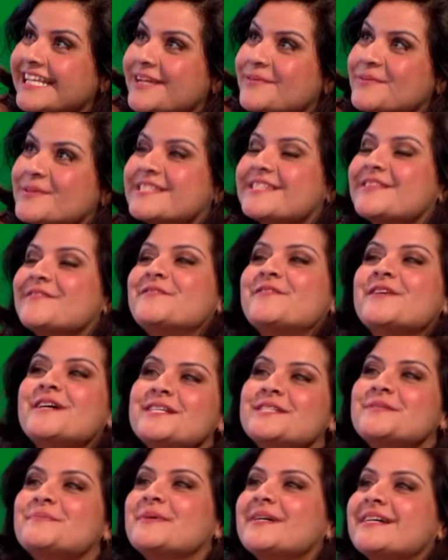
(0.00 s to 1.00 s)
He was the
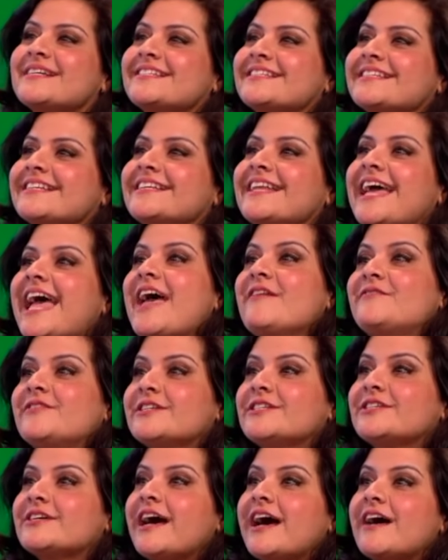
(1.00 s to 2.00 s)
first person
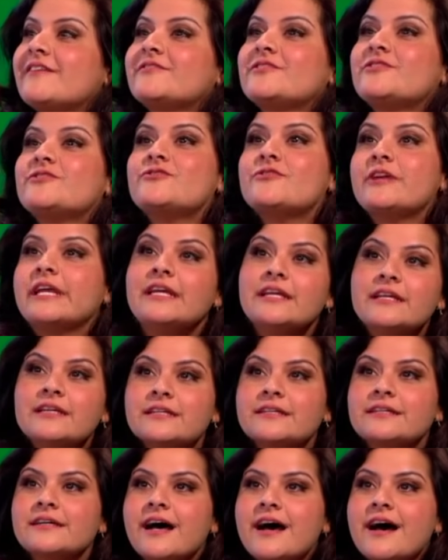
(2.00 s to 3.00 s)
ever to have a
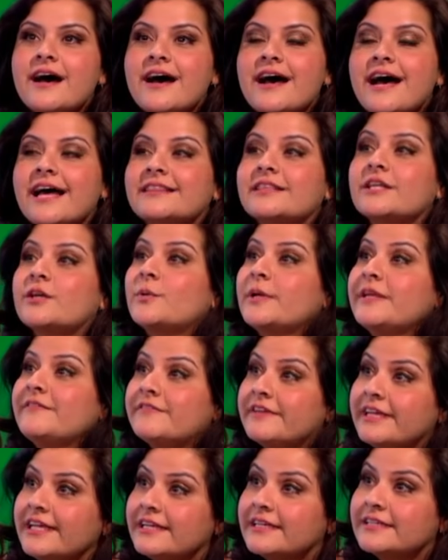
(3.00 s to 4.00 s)
drink at the Queen
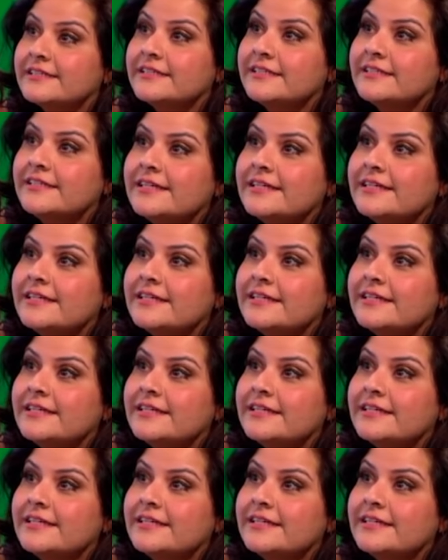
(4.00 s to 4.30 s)
Vic,